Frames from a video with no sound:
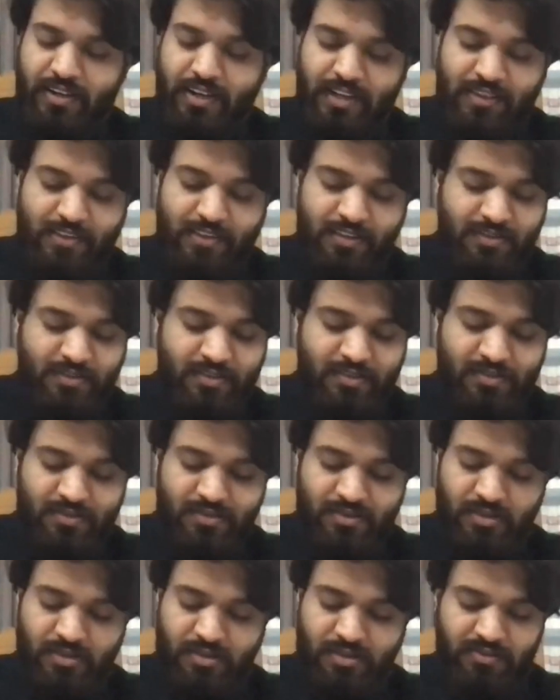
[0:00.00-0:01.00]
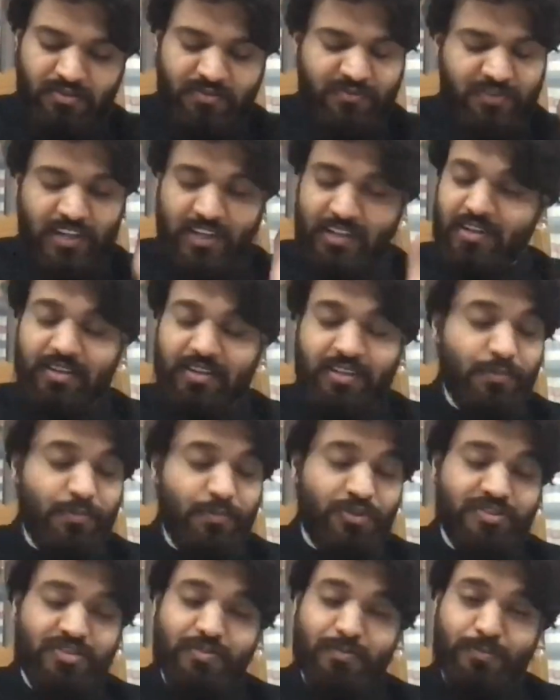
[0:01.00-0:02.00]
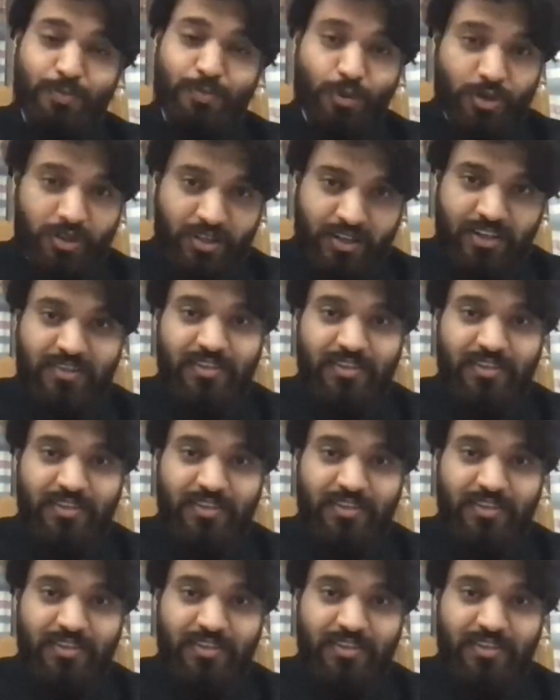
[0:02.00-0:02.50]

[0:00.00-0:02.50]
and this is the final and the most important